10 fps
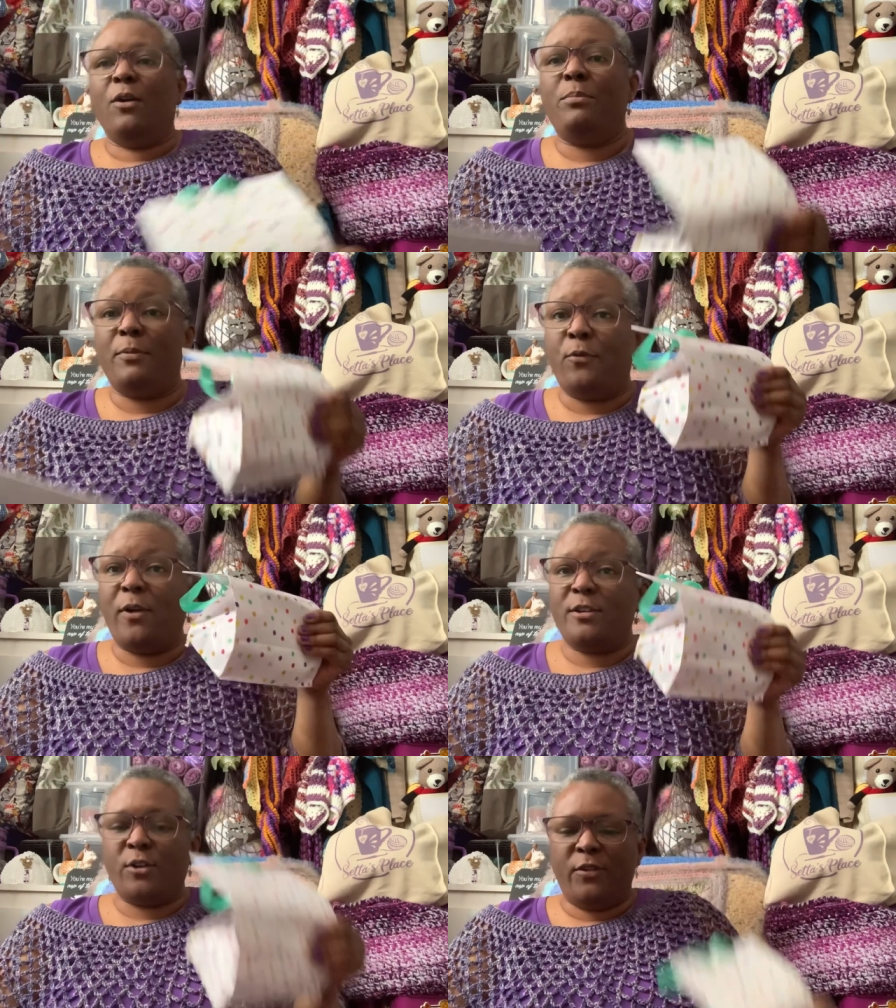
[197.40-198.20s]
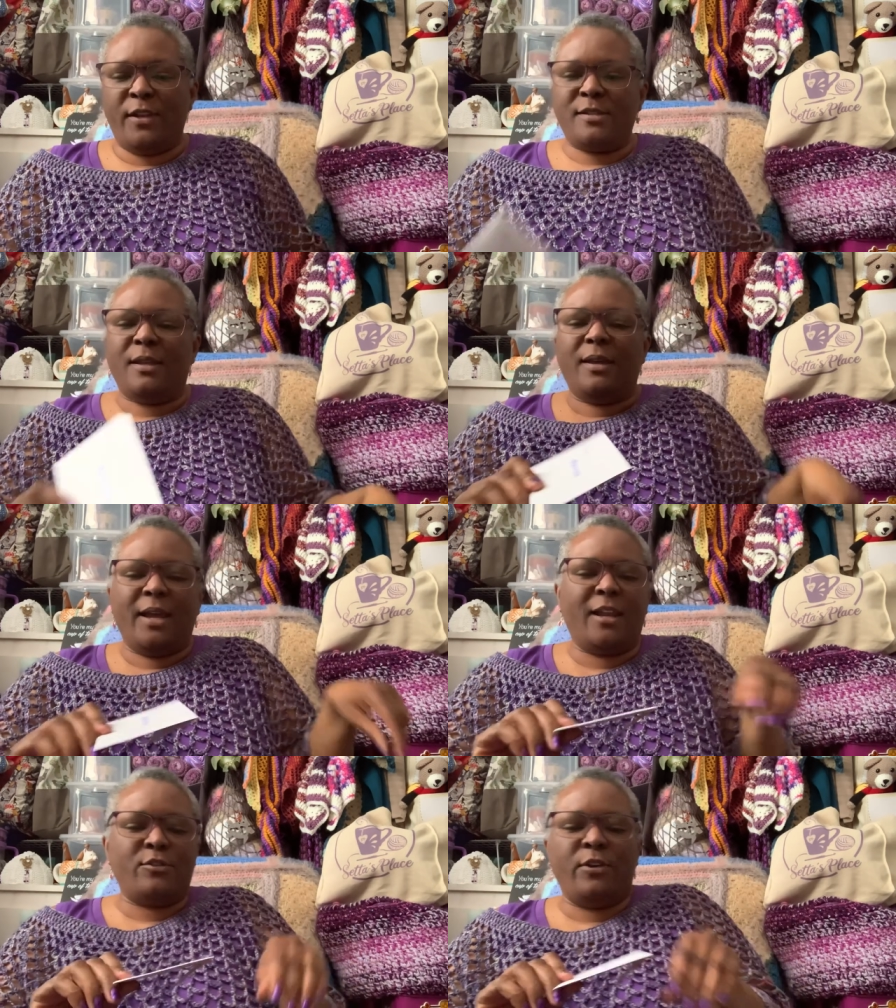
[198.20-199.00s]
Oh, before I show you this, I
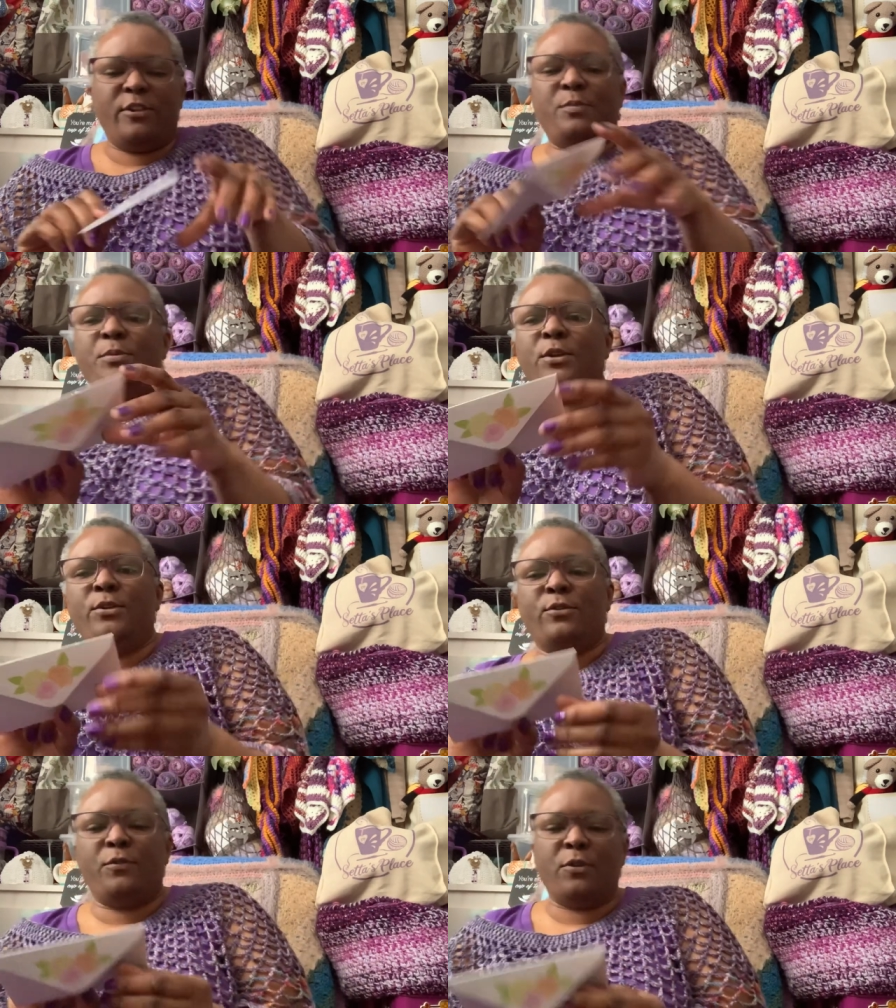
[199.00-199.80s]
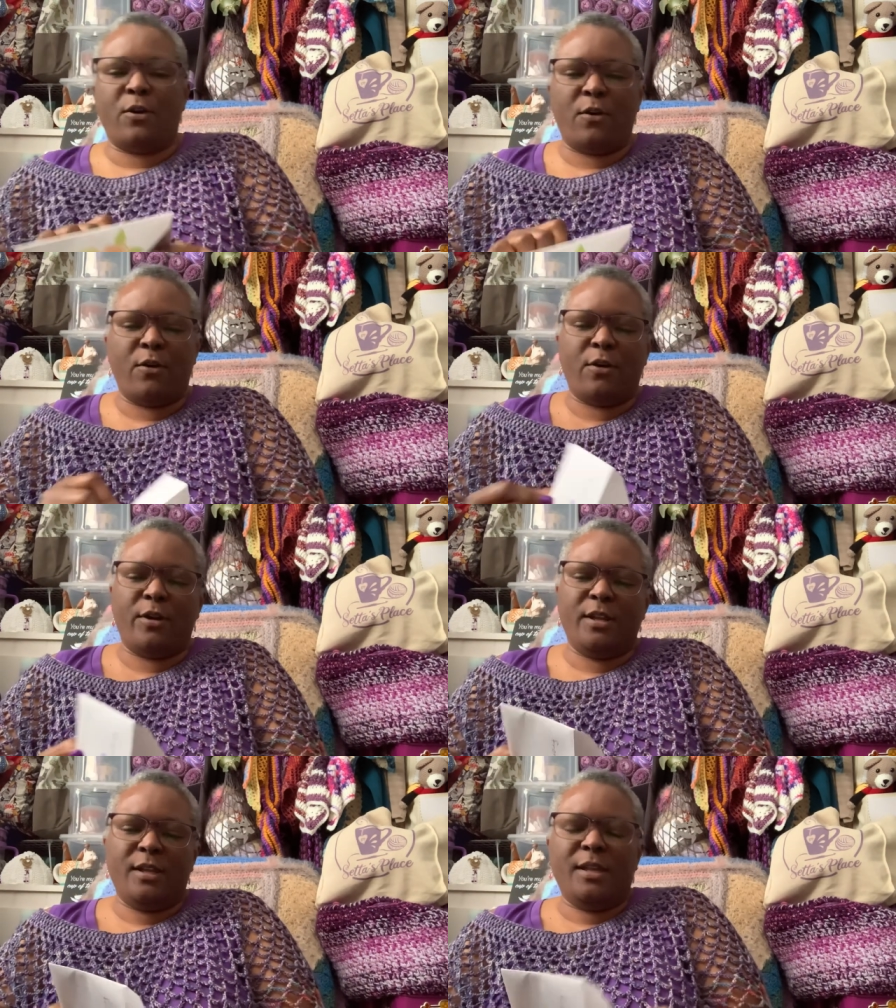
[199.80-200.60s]
gotta show you this beautiful
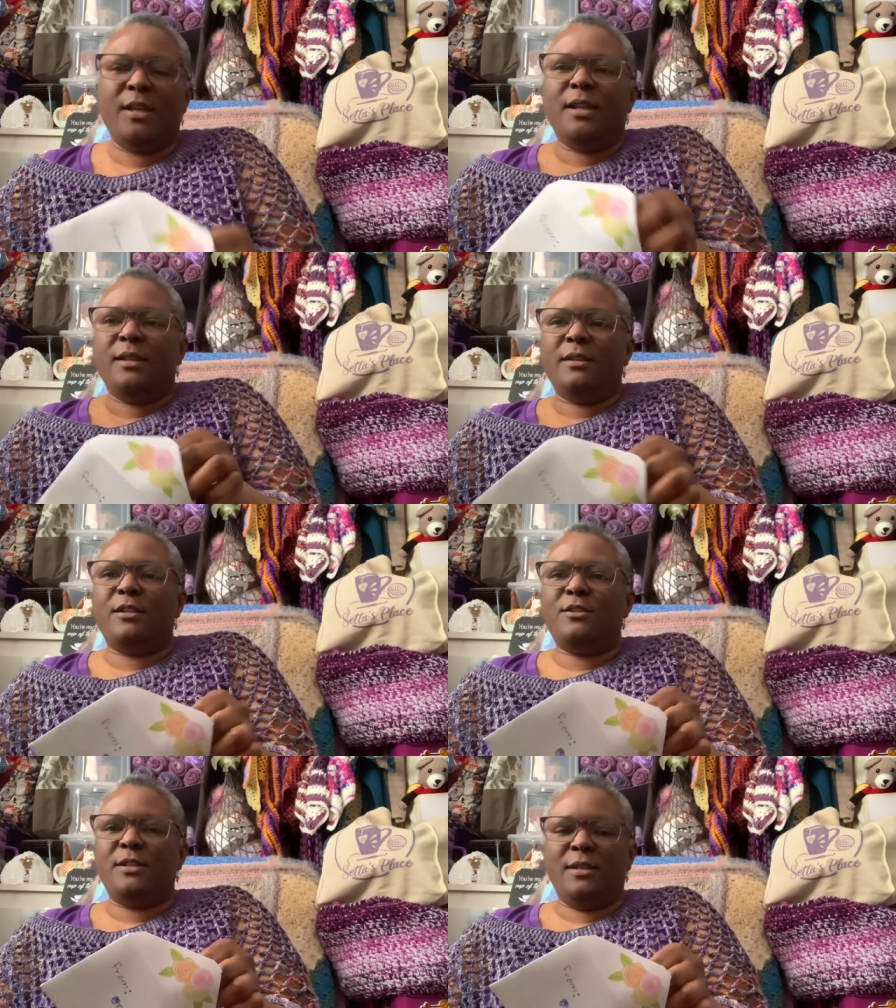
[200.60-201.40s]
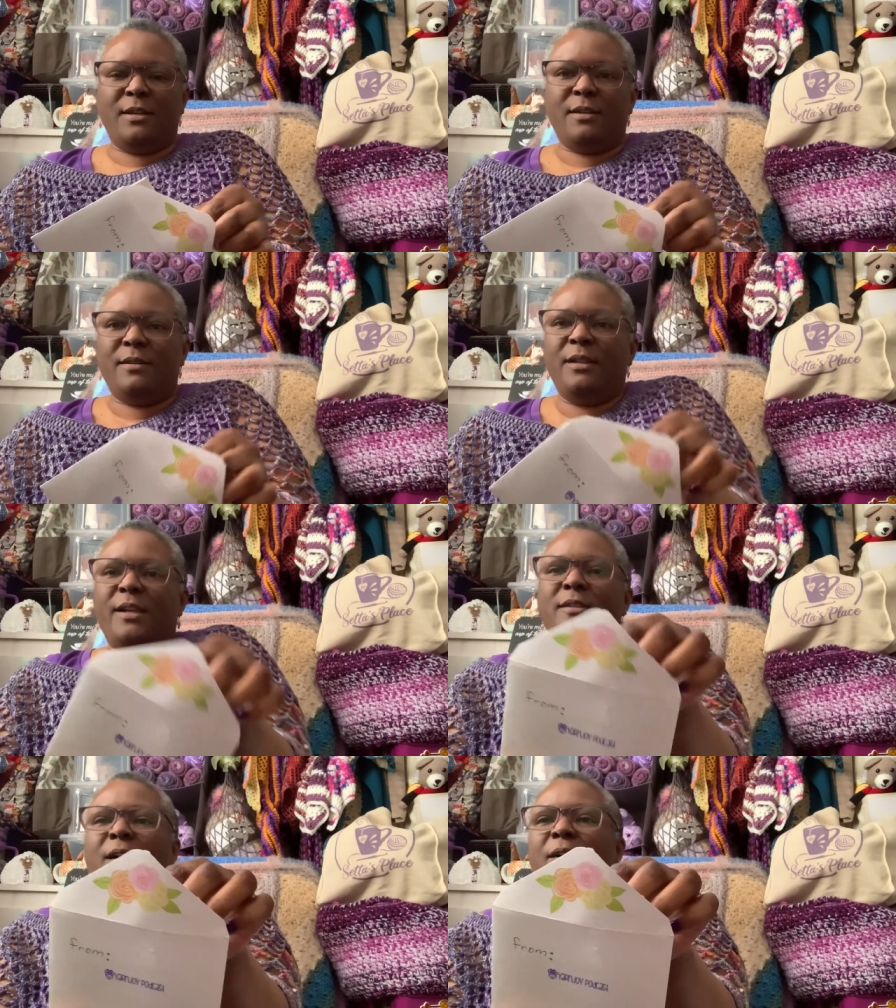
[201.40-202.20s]
card that she, look
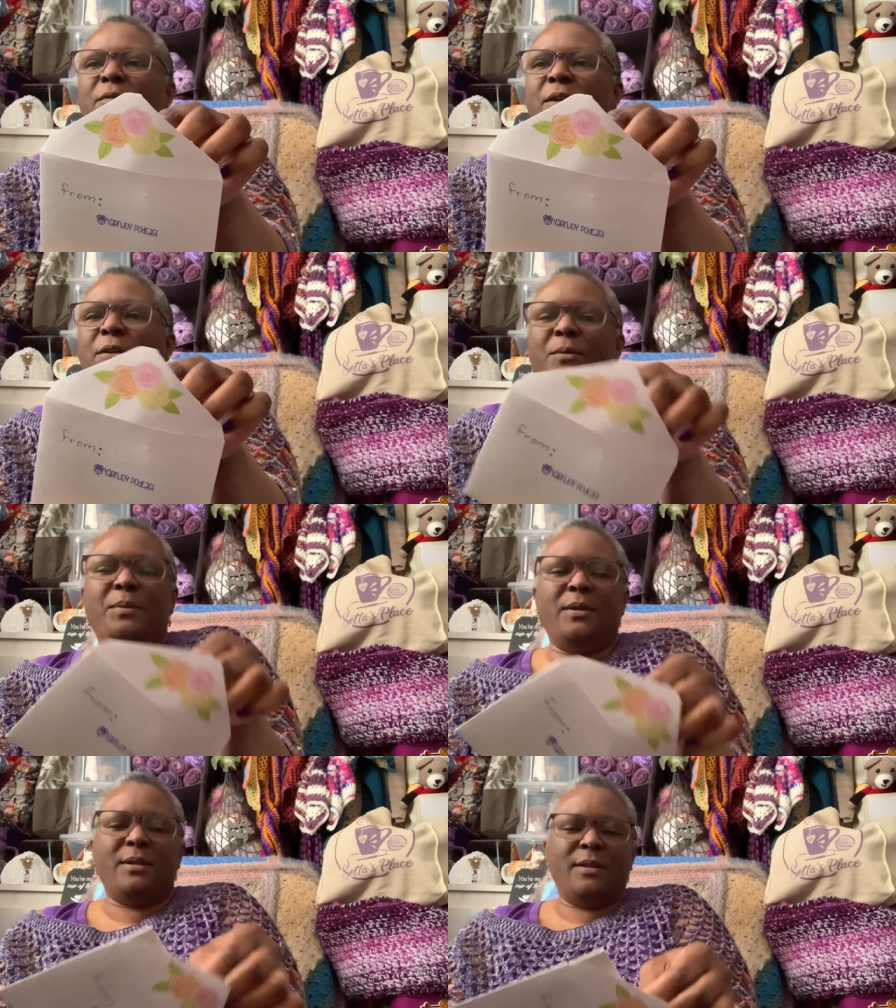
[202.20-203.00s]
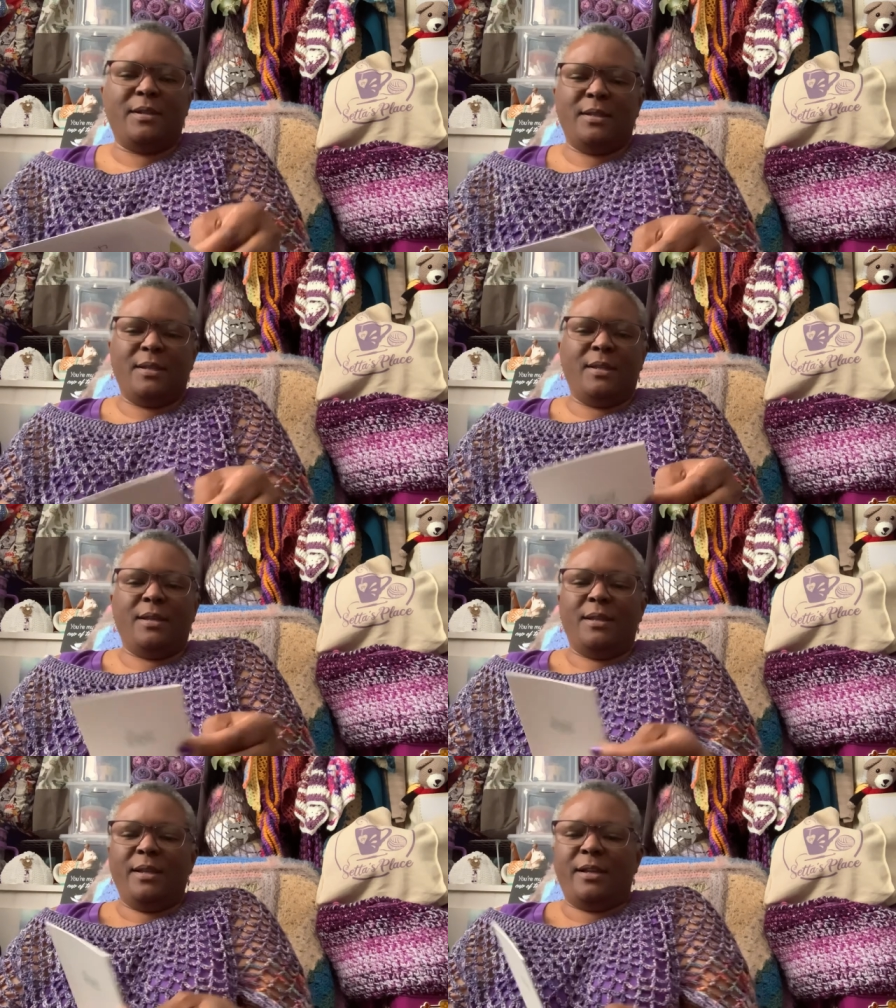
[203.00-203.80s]
at the envelope.
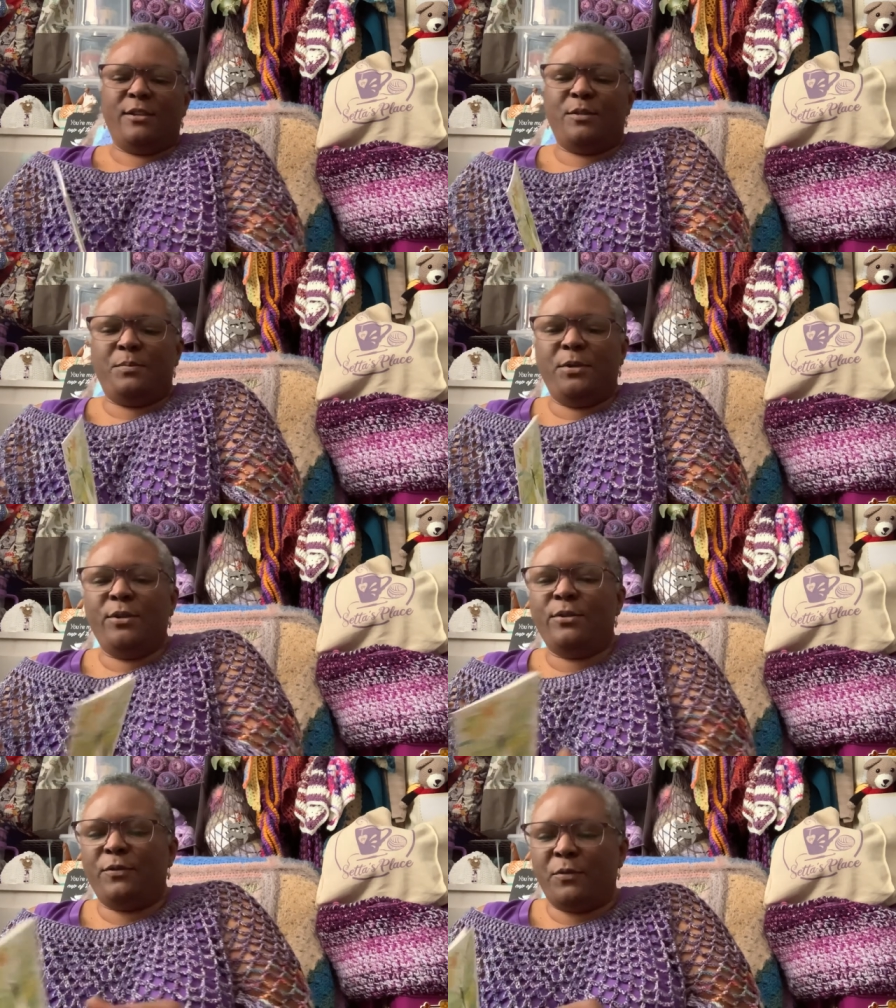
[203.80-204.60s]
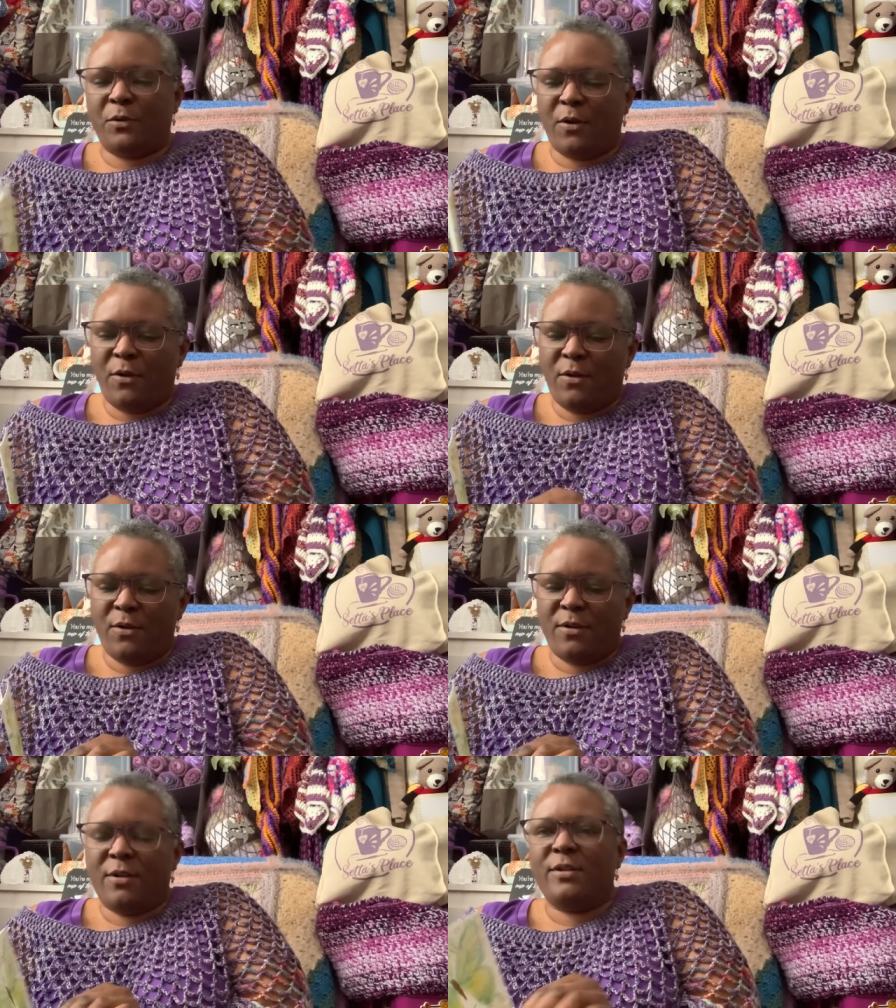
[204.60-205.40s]
Look at this beautiful
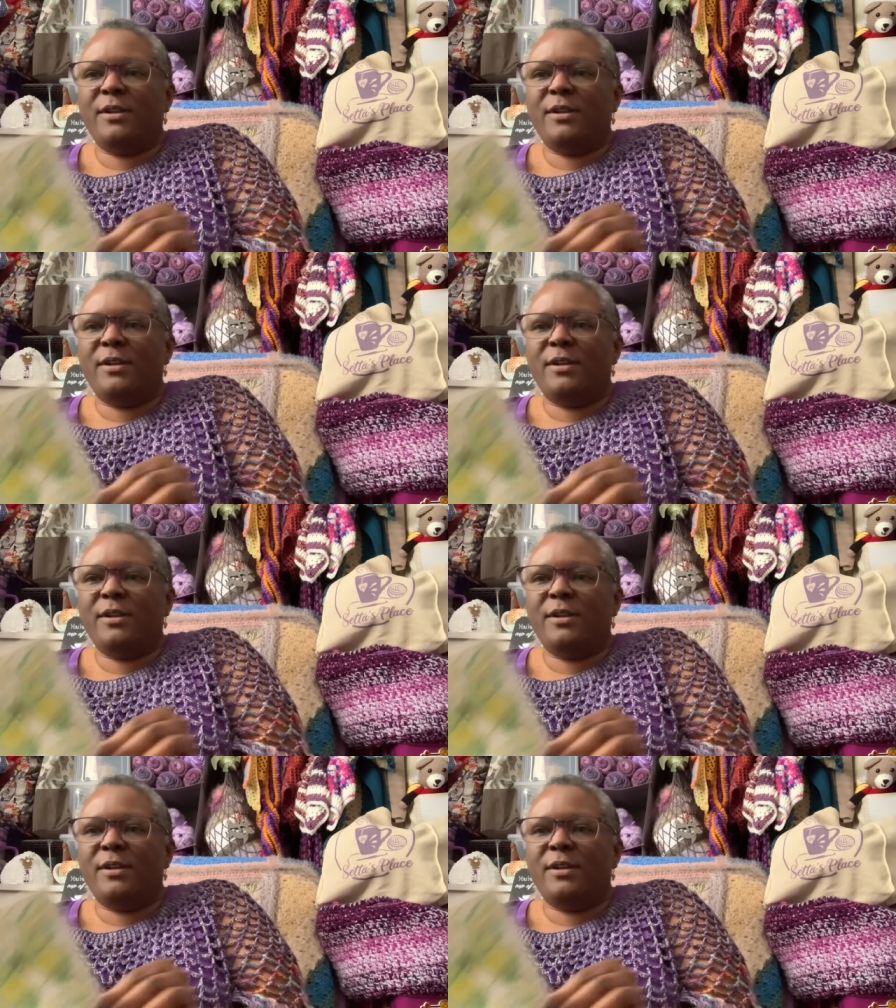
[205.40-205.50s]
card.